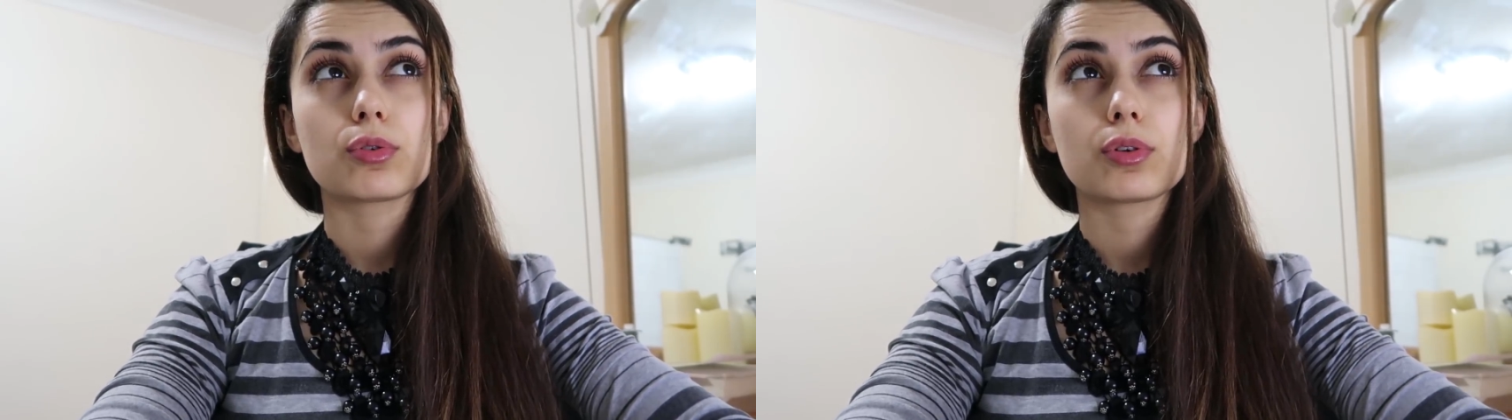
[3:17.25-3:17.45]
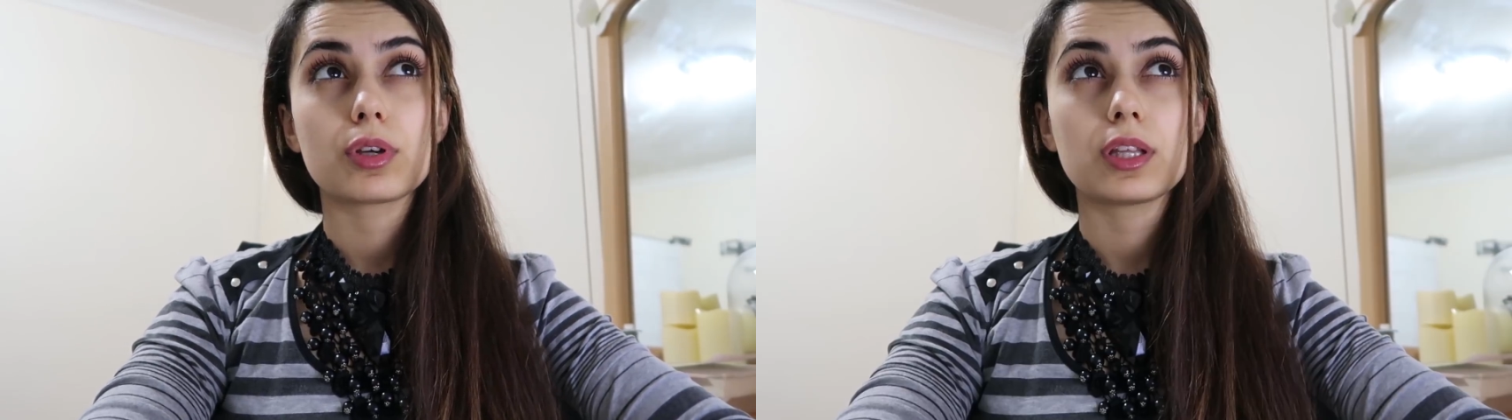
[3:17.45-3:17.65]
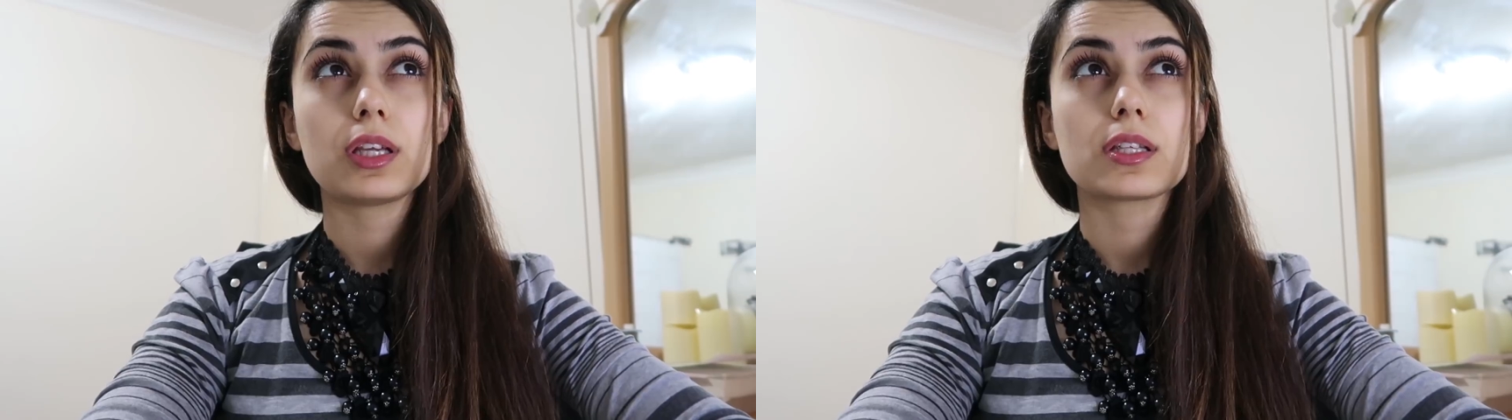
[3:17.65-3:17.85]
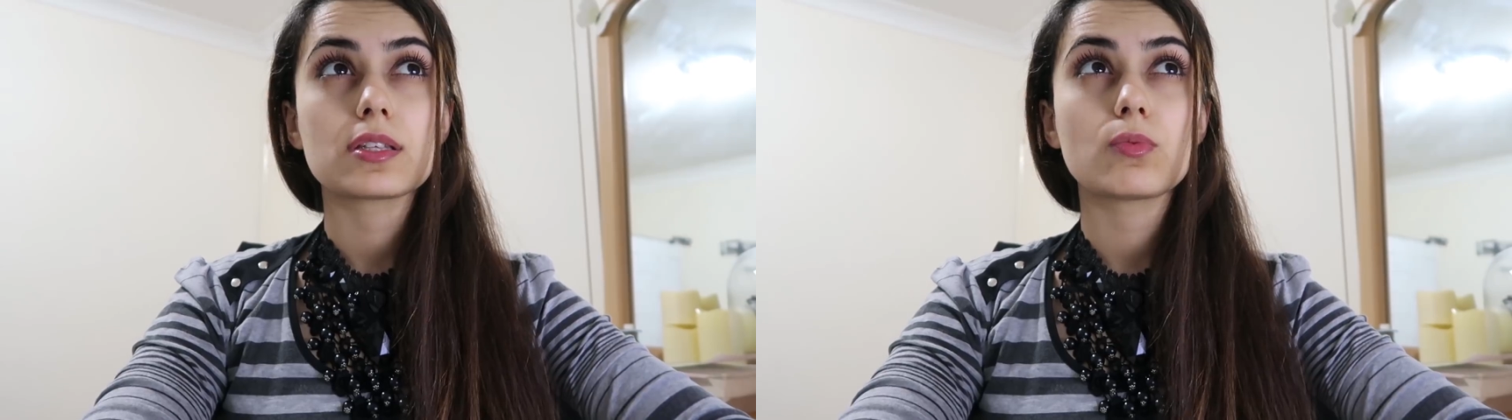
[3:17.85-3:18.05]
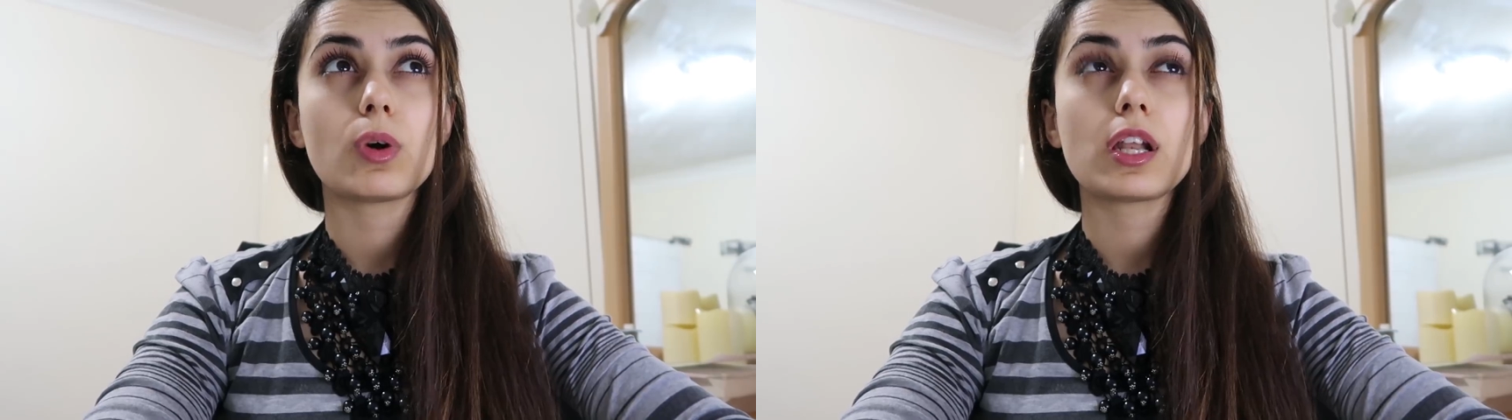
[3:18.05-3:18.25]
I think
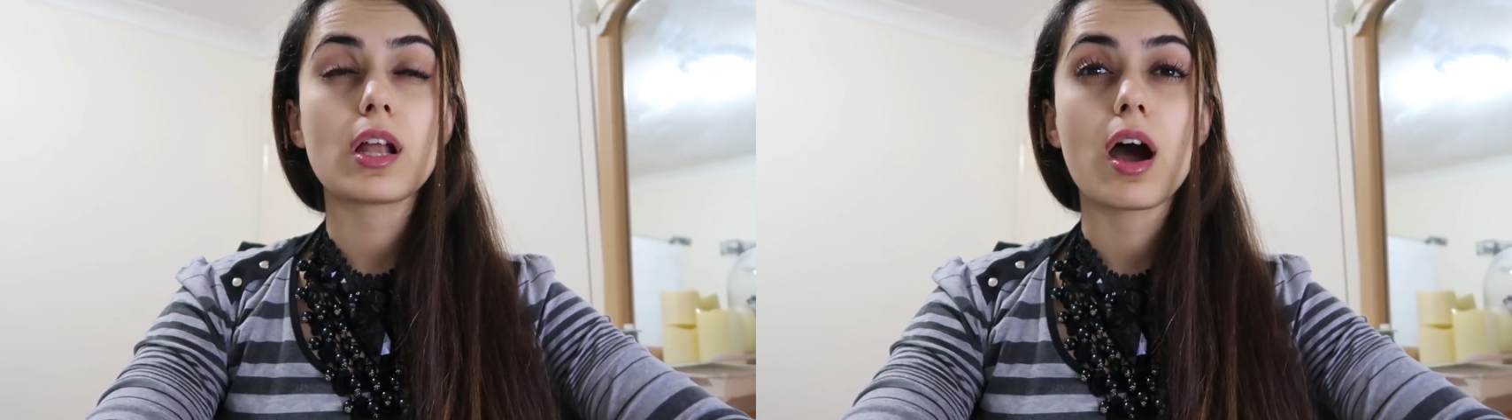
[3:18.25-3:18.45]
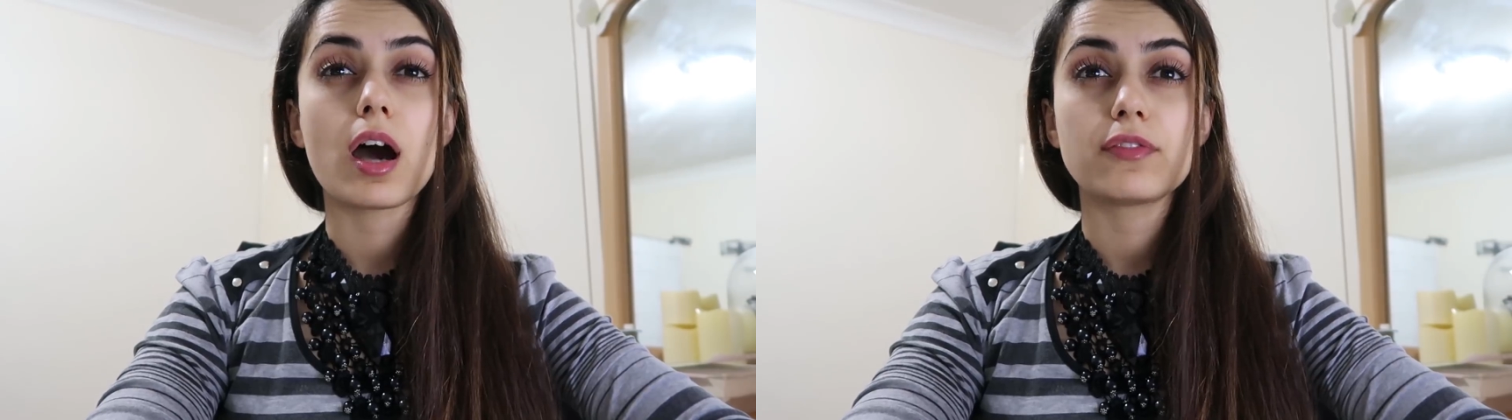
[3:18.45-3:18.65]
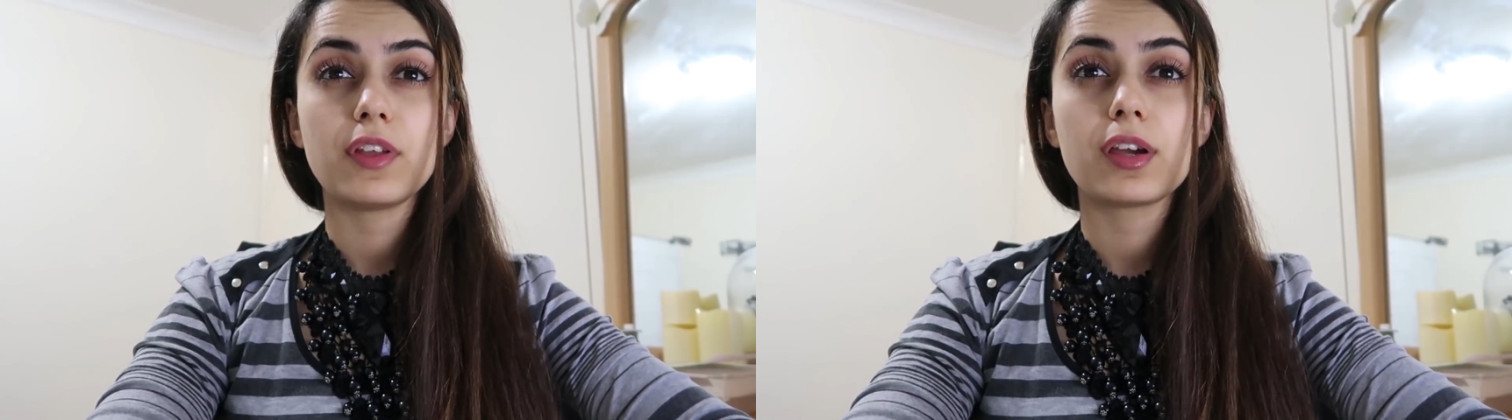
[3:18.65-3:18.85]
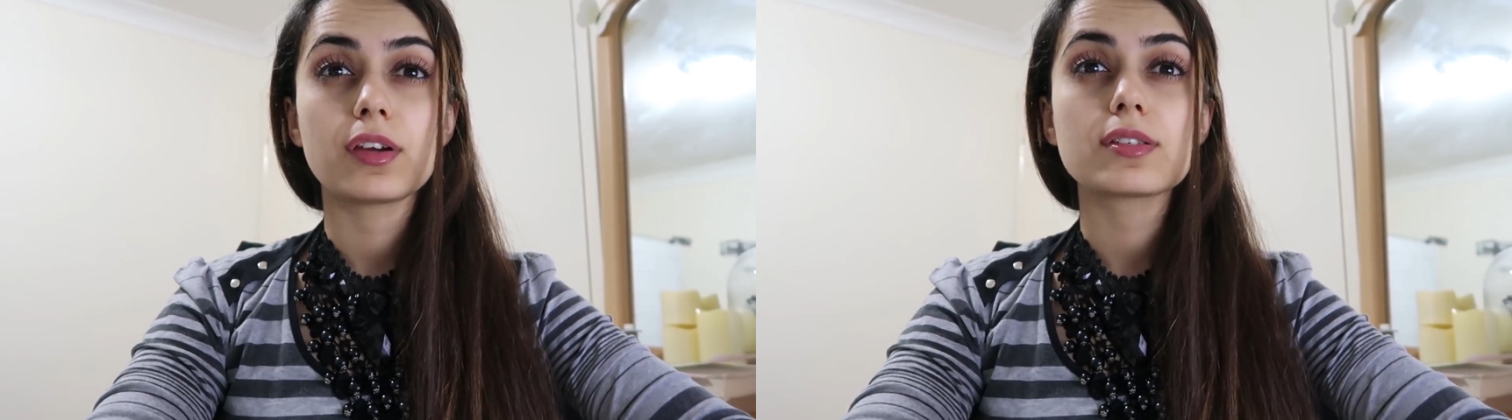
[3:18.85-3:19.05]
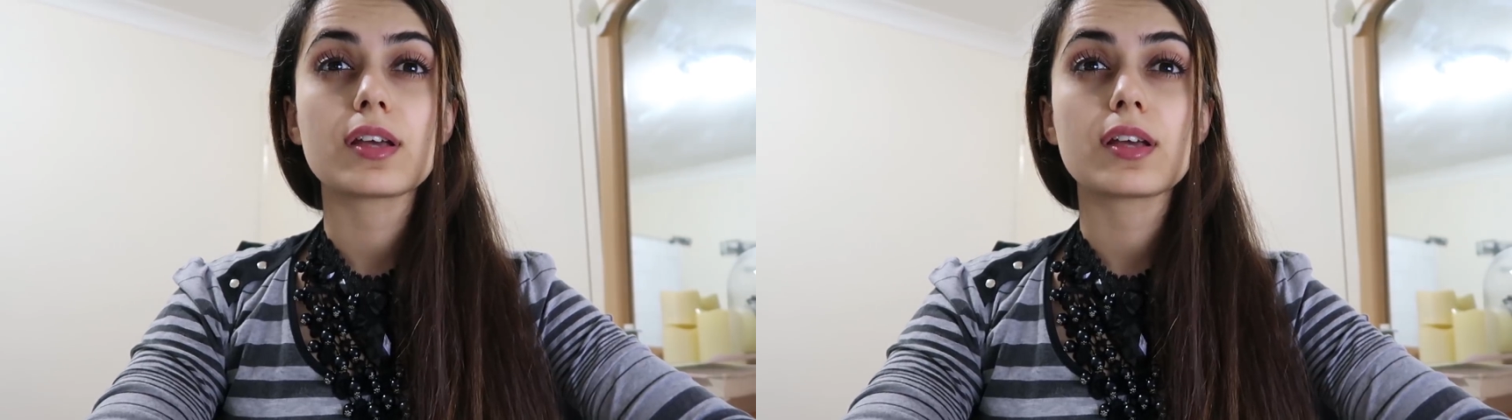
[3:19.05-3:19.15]
it's 1.5 years,